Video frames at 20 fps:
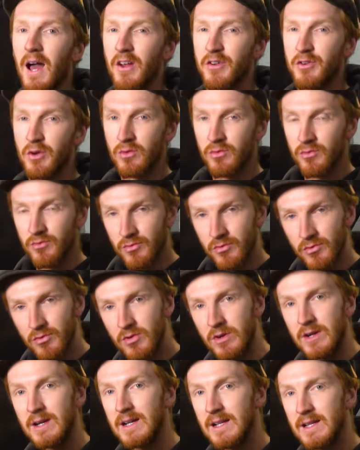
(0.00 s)
I don't
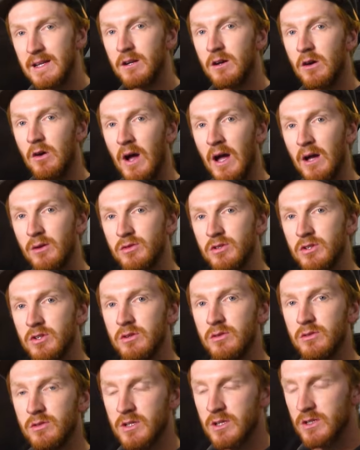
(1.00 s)
really know how to
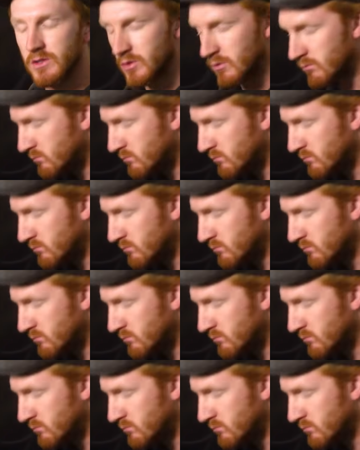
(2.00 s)
use it. So